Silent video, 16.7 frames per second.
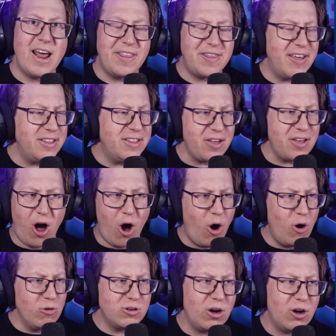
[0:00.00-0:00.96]
I think the
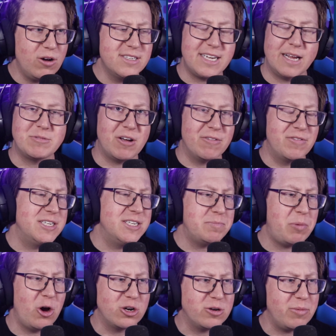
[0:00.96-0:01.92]
whole concept of this
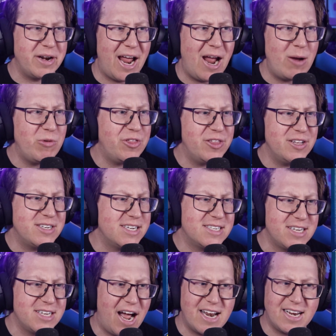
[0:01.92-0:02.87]
Pokemon, and with the
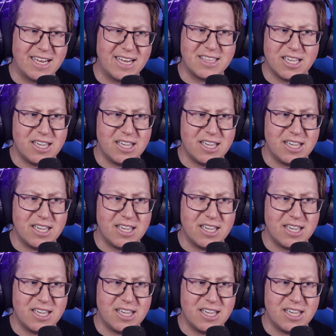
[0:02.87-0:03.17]
design like the